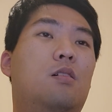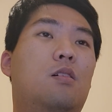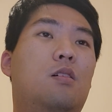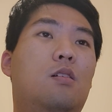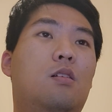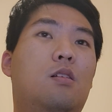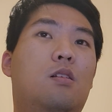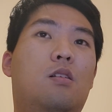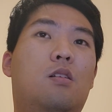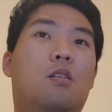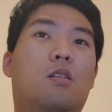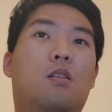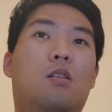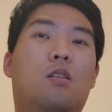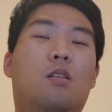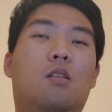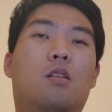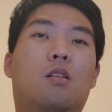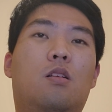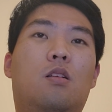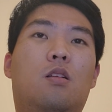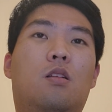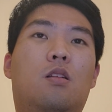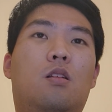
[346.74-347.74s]

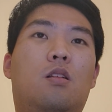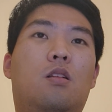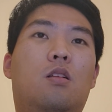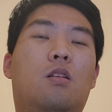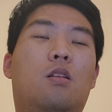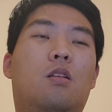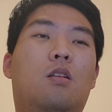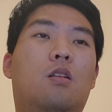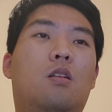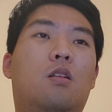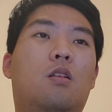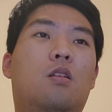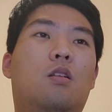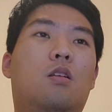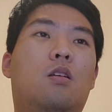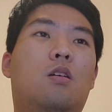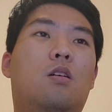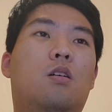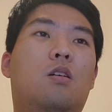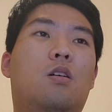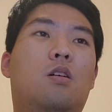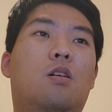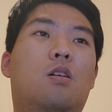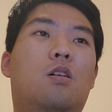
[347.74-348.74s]

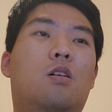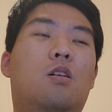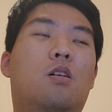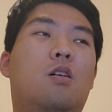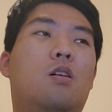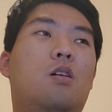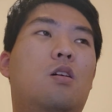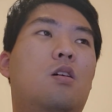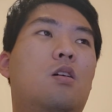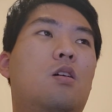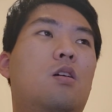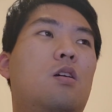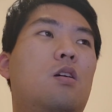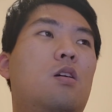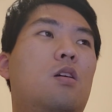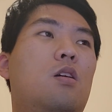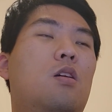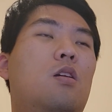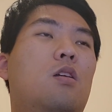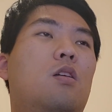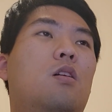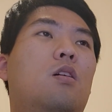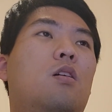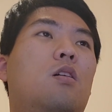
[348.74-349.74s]

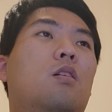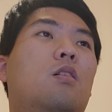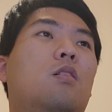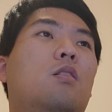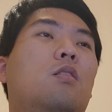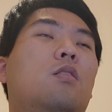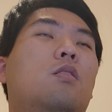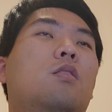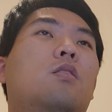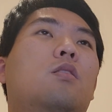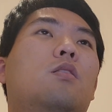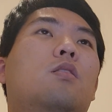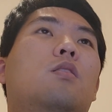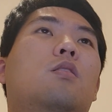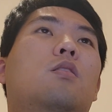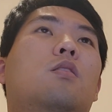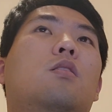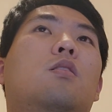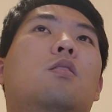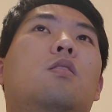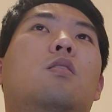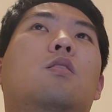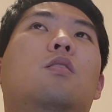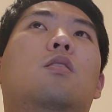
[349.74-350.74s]

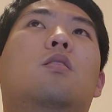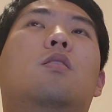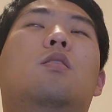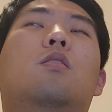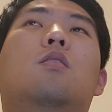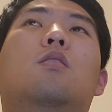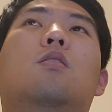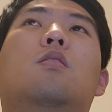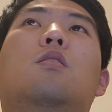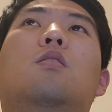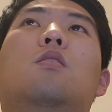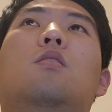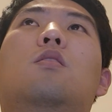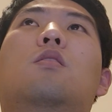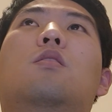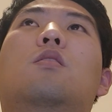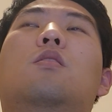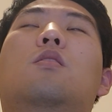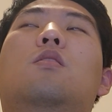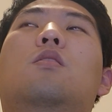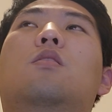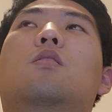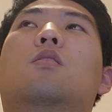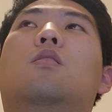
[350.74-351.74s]

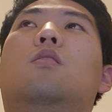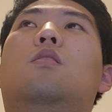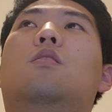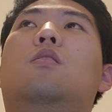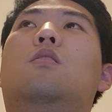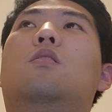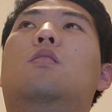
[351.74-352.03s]
No one is speaking in this clip.